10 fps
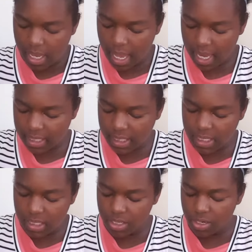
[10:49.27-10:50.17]
And
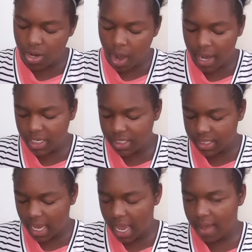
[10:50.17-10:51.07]
in here, I just
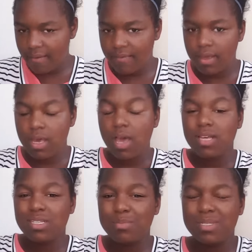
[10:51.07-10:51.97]
have
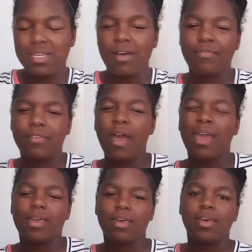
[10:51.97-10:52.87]
some stuff like,
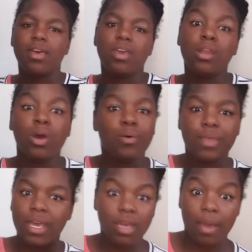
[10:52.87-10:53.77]
you know,
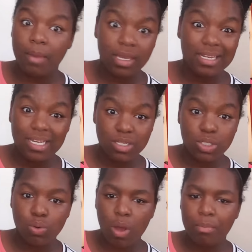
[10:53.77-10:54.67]
that I might need in
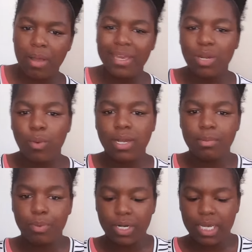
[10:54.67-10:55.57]
school. I'm probably going to wind
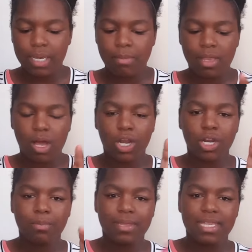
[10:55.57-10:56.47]
up putting it in my
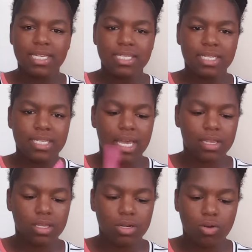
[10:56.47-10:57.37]
locker, but this is a
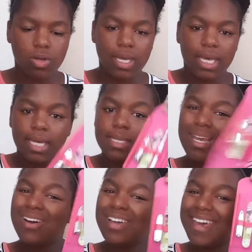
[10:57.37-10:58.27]
little
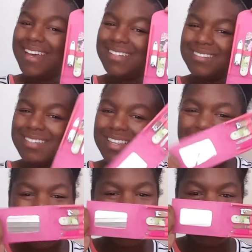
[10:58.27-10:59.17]
Nail kit
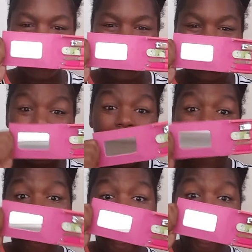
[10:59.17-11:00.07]
that has a mirror.
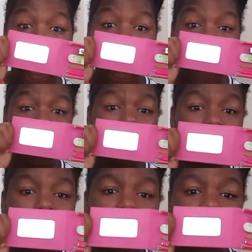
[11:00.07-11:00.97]

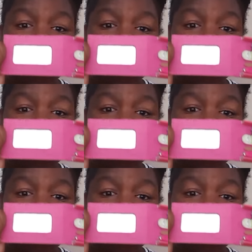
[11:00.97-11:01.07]
Can